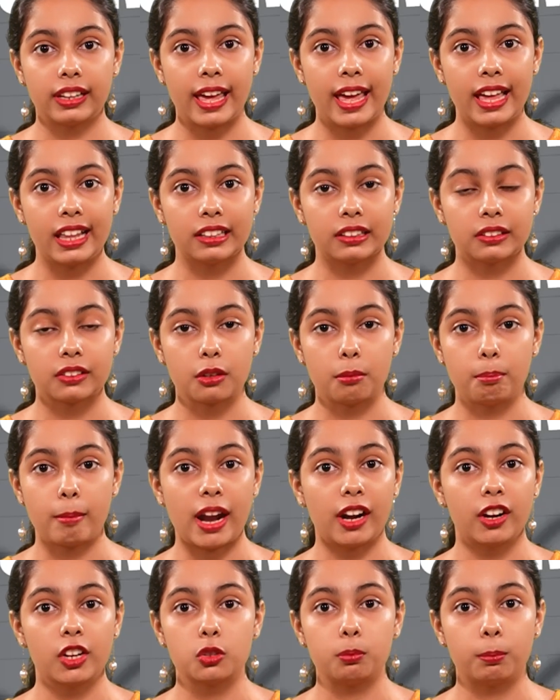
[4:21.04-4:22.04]
health,
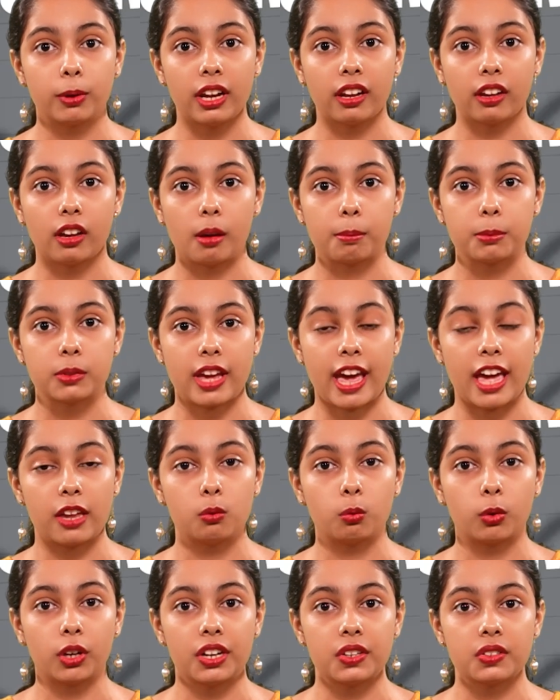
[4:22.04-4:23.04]
marriage breakups,
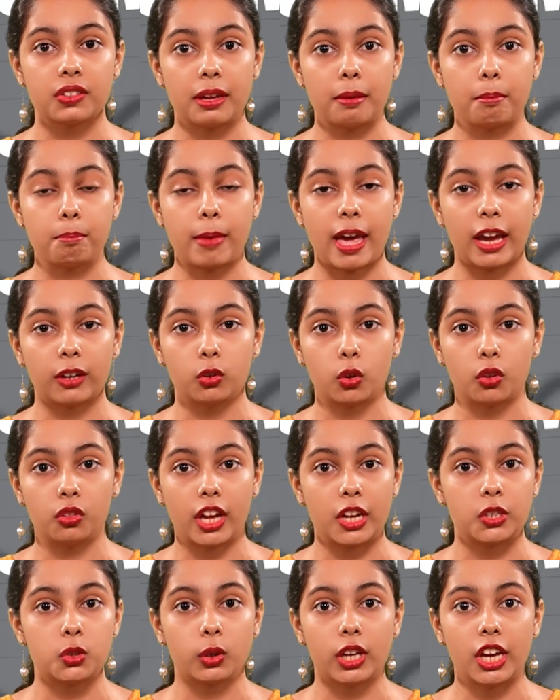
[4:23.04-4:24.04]
adverse impact on the
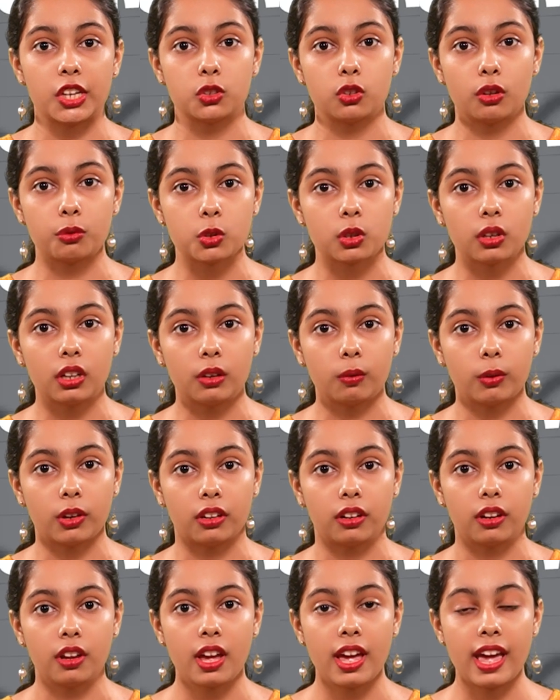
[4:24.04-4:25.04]
education of
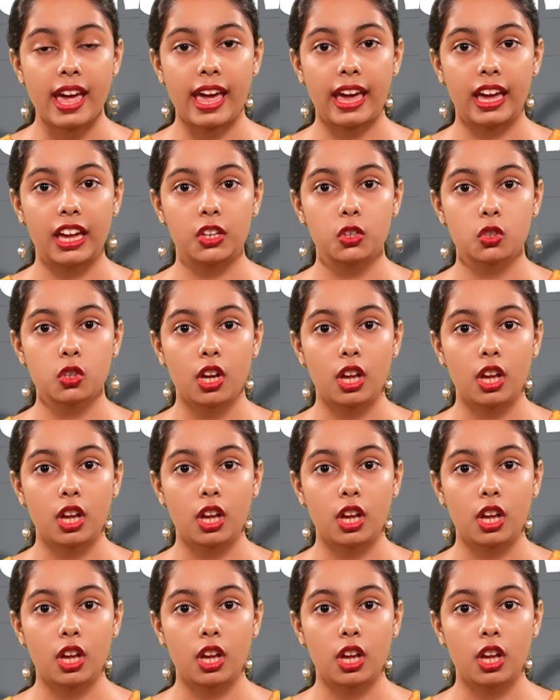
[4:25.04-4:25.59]
children, and